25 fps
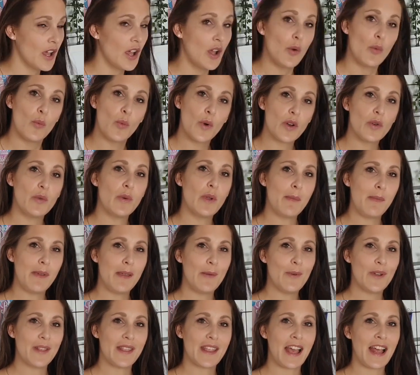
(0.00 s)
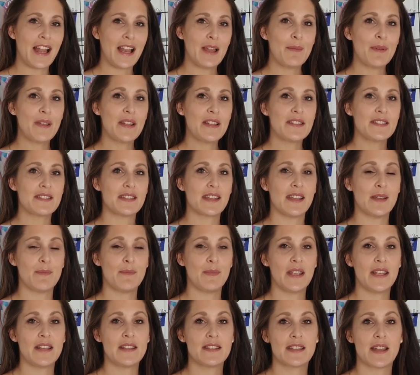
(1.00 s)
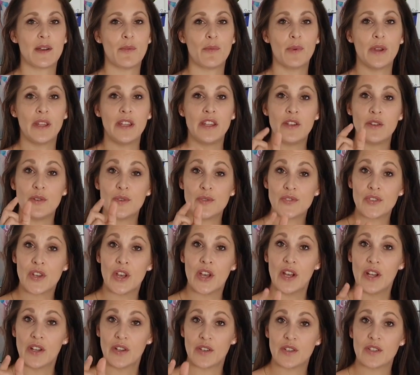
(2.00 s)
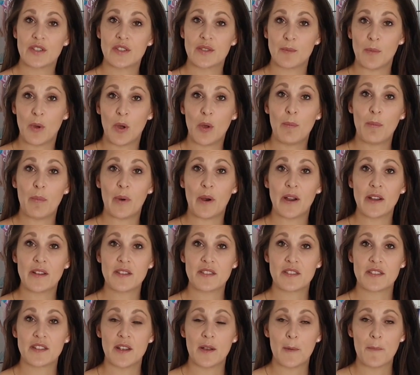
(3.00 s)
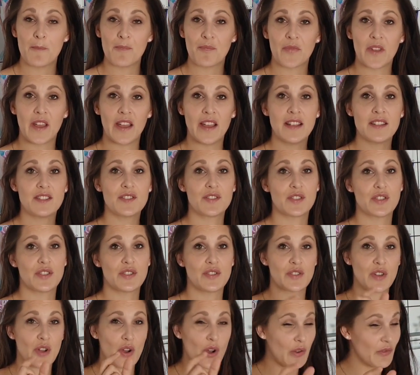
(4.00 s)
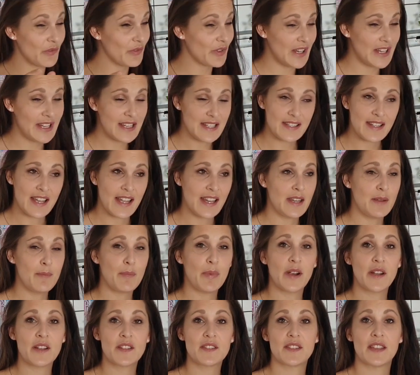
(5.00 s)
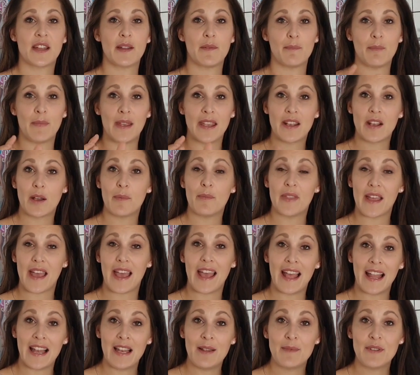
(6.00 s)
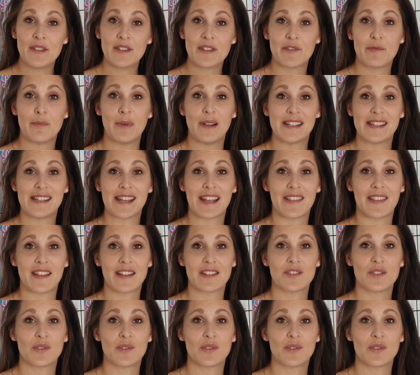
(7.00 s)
What do we mean with elements? It means that we use the small parts, yes, just really tiny parts that make up the elements of bachata.